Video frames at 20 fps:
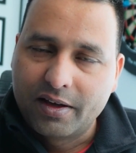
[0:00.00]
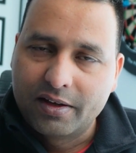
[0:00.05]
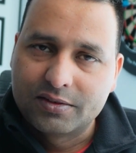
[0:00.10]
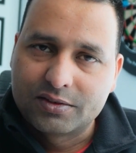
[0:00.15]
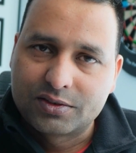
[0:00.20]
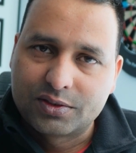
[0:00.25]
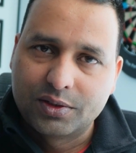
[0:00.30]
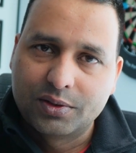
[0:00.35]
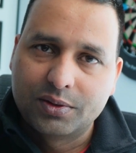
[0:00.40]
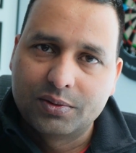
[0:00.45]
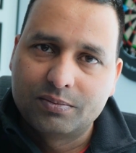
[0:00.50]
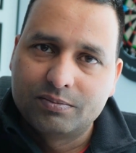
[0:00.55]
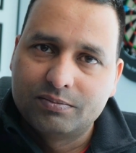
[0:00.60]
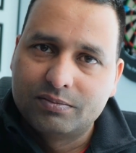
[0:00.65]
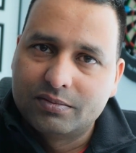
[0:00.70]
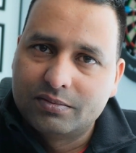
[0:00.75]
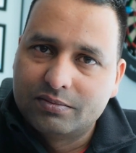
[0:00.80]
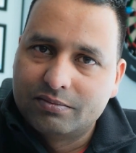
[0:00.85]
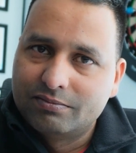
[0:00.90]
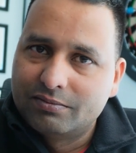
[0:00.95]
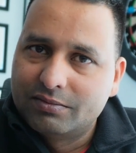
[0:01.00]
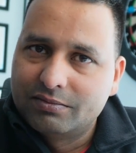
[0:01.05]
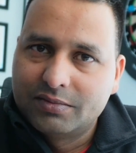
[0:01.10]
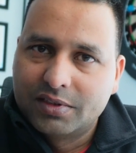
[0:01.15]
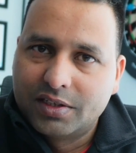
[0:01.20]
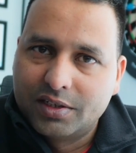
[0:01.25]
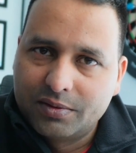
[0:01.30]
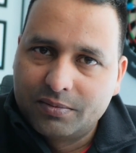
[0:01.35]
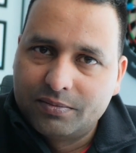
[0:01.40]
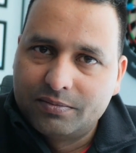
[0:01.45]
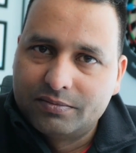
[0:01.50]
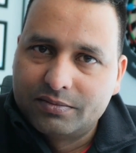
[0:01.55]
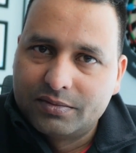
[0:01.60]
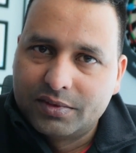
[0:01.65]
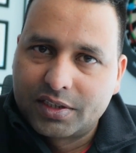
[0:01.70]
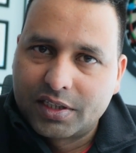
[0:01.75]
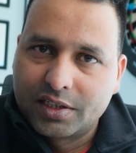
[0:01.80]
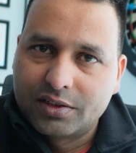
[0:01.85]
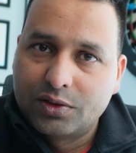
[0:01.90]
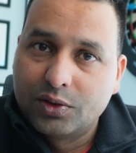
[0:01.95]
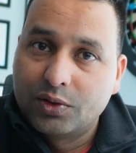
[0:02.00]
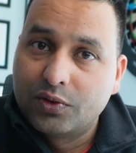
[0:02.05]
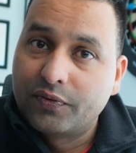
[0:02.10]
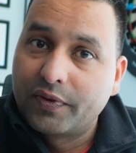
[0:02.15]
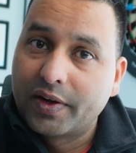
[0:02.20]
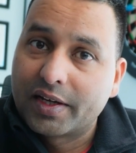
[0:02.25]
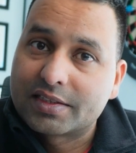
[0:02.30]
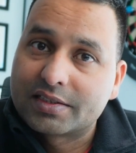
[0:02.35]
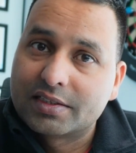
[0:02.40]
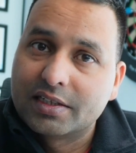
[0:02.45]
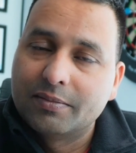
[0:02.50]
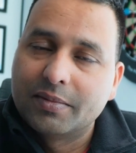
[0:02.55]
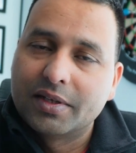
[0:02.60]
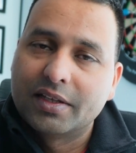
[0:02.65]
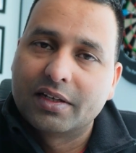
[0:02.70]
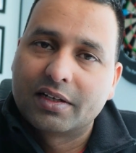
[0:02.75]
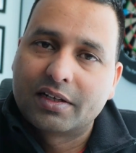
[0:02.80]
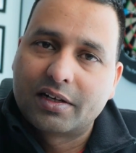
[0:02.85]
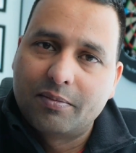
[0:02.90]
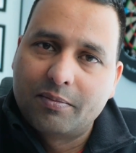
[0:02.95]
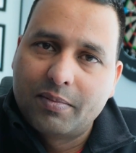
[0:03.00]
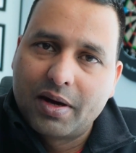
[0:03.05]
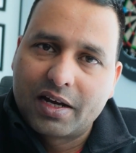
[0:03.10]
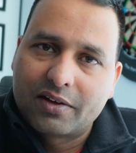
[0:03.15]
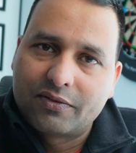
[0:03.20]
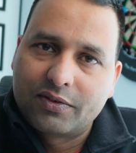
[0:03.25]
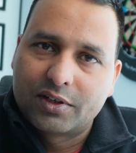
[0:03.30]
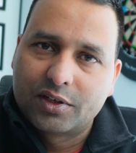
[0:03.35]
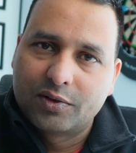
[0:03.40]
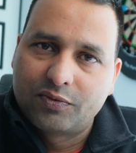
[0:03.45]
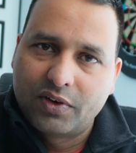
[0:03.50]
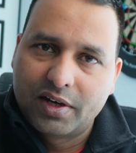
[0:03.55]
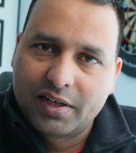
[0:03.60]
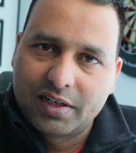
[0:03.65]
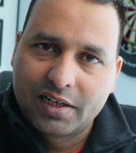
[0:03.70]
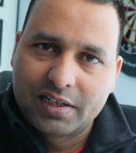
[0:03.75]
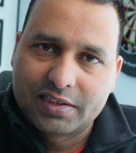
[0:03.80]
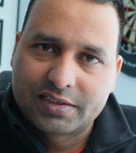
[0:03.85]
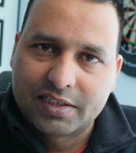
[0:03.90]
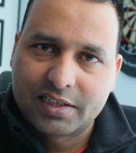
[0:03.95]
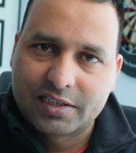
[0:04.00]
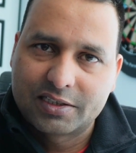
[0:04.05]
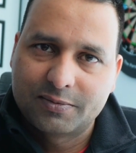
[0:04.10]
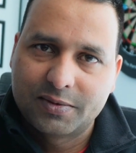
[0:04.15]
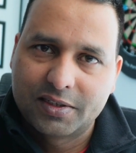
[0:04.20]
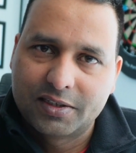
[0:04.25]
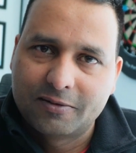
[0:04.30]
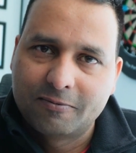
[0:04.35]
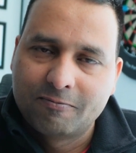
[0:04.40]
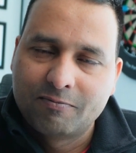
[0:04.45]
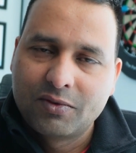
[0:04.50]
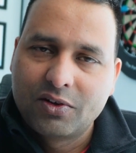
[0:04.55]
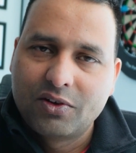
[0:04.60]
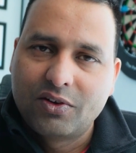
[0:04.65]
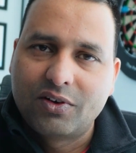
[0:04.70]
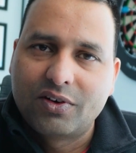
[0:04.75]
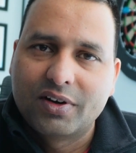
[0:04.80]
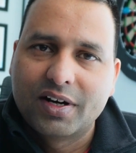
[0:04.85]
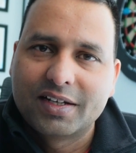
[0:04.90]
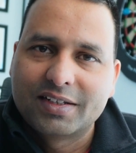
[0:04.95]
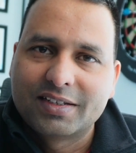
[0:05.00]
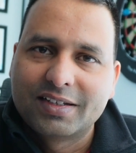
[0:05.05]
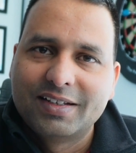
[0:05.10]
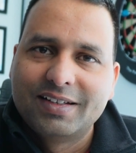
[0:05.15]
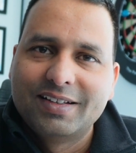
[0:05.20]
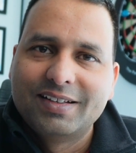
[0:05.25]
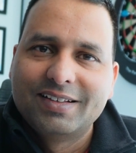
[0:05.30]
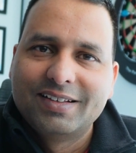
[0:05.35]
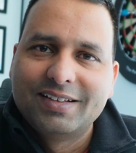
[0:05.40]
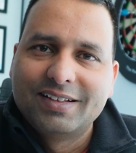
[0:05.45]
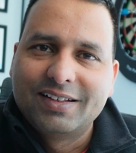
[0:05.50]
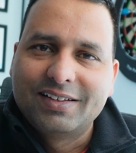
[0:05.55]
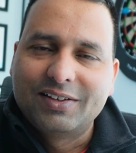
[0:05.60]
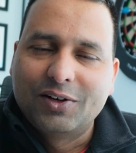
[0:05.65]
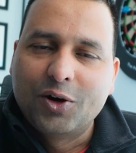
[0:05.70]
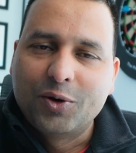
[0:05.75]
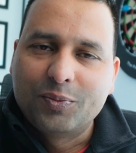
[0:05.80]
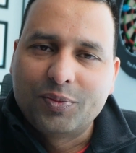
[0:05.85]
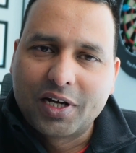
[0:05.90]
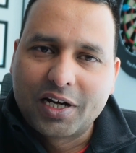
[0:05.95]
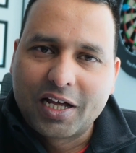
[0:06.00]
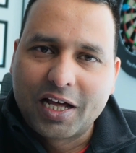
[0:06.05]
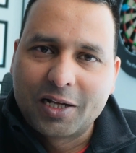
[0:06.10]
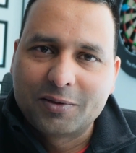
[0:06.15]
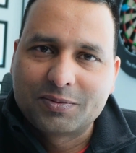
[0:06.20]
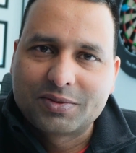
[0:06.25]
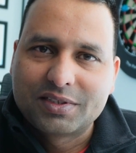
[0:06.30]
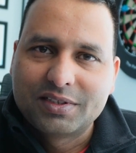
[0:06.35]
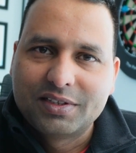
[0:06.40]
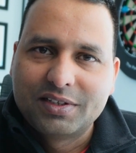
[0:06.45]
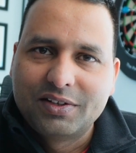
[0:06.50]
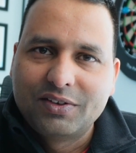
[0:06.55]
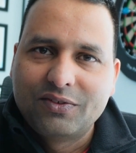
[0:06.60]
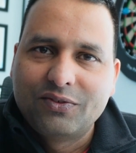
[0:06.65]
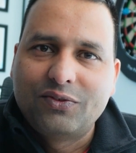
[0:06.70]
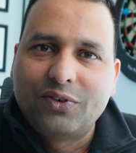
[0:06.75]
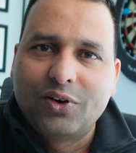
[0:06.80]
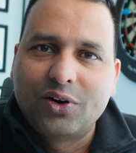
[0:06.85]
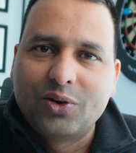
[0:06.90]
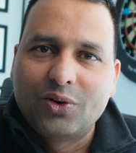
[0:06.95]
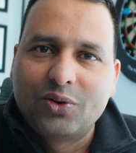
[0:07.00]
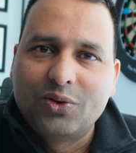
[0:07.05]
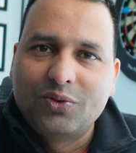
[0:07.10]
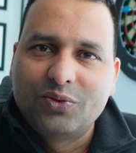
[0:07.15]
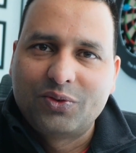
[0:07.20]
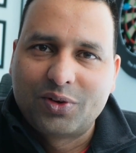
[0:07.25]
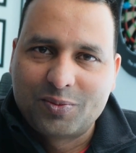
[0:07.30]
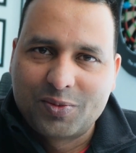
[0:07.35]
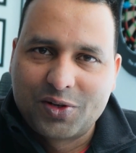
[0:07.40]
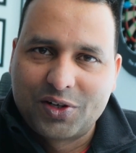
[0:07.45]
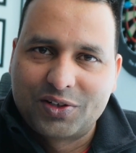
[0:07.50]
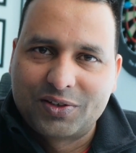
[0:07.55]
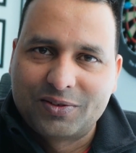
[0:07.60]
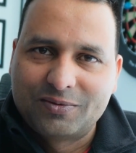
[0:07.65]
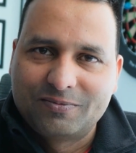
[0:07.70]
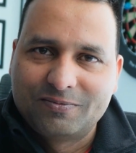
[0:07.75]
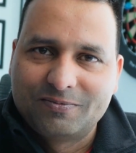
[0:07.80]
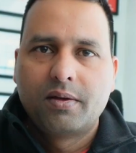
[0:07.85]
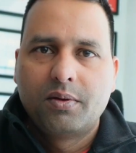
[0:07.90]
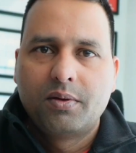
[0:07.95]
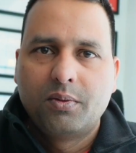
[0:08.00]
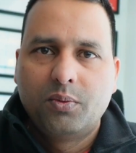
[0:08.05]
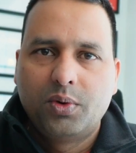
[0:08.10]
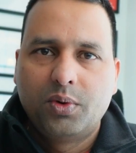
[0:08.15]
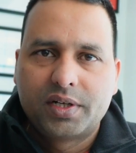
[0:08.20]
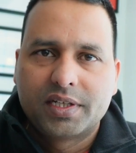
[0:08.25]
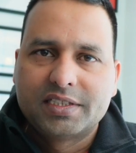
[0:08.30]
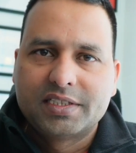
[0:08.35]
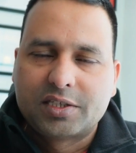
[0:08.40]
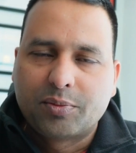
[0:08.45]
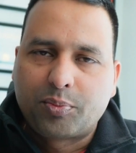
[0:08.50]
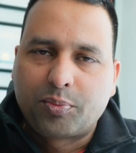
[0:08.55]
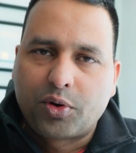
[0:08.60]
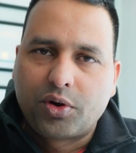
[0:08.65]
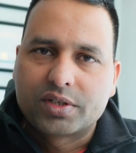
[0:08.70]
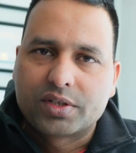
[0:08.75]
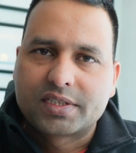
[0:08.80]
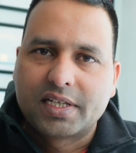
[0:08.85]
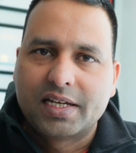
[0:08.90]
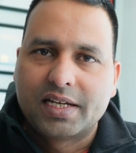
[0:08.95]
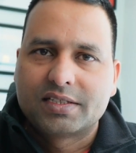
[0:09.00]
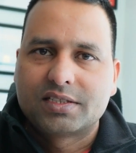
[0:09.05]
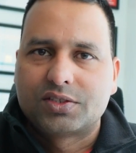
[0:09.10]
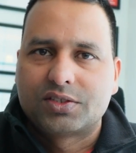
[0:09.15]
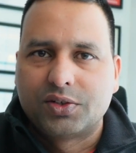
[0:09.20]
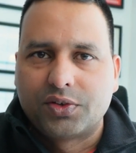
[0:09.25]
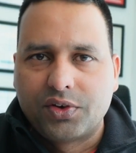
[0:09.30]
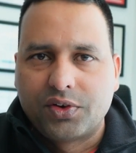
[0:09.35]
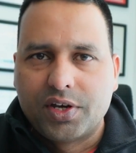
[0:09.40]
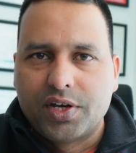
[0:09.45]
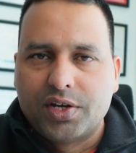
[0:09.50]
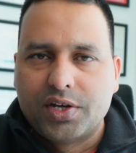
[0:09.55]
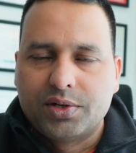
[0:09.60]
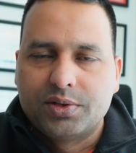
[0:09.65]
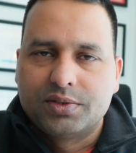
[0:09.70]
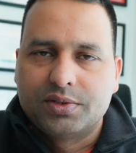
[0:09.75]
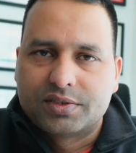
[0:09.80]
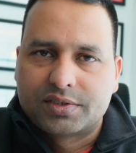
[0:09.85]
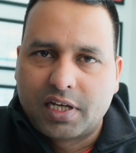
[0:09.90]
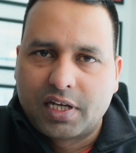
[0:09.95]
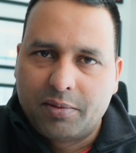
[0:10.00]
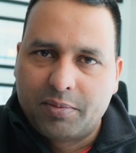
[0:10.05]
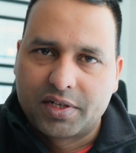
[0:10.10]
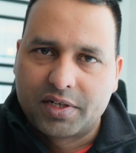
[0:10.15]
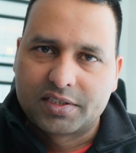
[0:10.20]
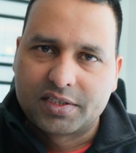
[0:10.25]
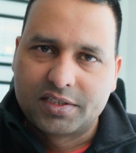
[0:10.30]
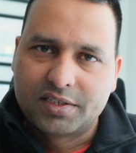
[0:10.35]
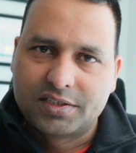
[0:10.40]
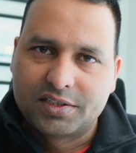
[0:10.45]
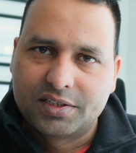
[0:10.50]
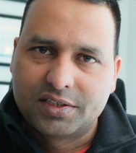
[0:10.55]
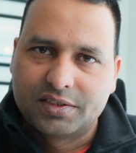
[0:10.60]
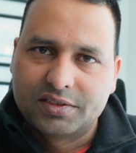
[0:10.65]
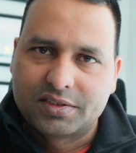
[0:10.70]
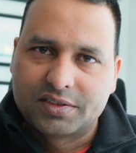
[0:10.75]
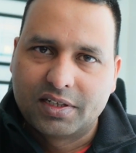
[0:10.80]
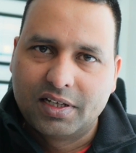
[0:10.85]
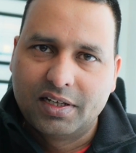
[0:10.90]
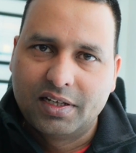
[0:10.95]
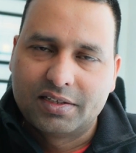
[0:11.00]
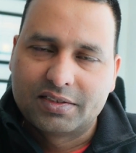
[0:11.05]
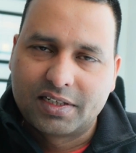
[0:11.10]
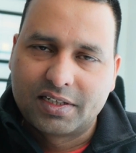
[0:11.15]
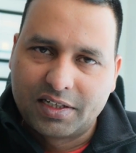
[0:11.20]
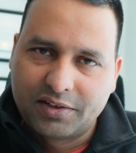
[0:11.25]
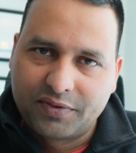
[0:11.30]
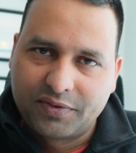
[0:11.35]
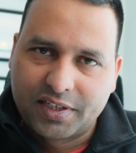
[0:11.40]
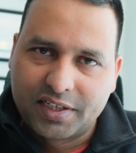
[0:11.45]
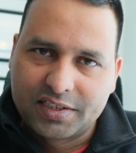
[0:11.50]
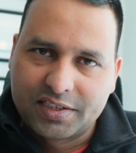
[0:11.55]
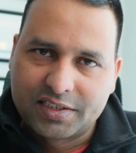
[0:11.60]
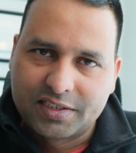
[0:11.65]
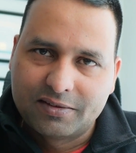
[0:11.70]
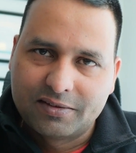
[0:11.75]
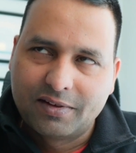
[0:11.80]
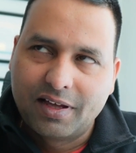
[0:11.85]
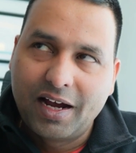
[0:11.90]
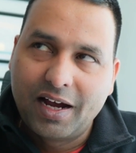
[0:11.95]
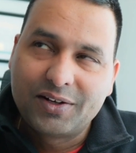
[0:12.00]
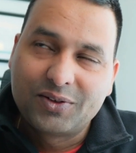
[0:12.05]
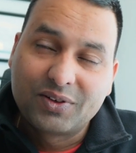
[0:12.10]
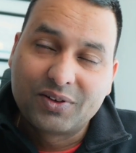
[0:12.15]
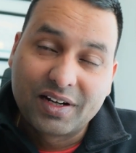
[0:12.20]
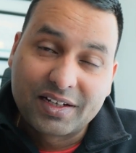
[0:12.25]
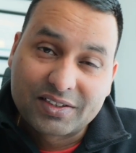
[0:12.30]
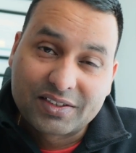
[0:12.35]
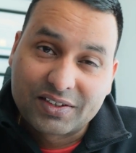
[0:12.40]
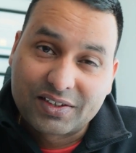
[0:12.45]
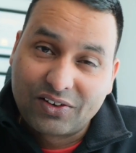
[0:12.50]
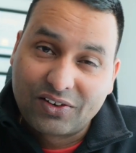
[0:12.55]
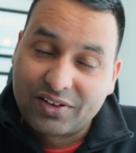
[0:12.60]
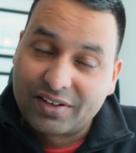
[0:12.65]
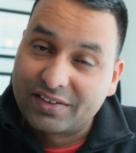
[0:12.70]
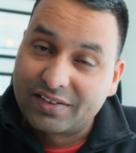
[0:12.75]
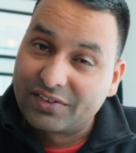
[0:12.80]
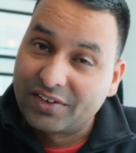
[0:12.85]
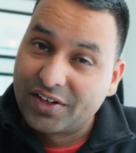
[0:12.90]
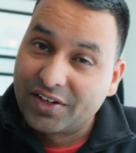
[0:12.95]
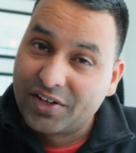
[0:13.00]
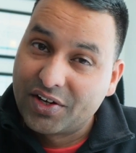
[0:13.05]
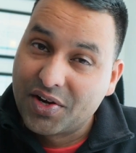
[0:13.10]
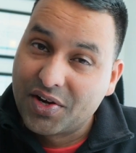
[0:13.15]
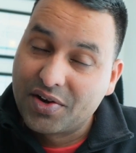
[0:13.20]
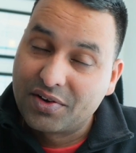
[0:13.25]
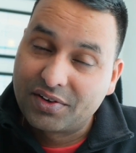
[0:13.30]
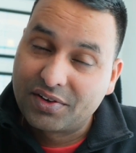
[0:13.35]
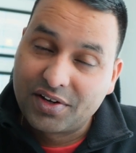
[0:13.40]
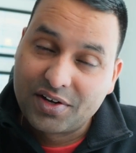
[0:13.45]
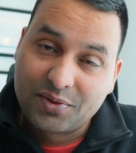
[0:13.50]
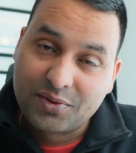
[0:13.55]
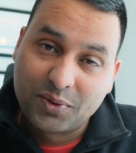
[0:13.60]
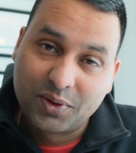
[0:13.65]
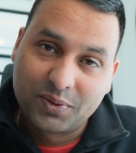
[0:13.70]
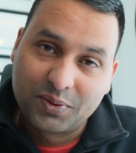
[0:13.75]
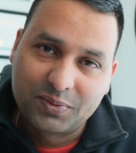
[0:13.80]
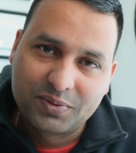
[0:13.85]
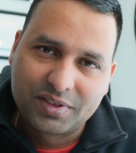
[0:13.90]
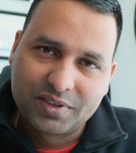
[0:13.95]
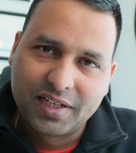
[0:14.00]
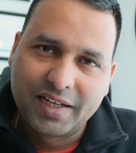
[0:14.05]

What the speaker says: So you can go fix them and then come back for the final assessment. All right. I hope that helps. Follow for more. What is the process to renew Cyber Essentials certification? I don't like to call it renewal.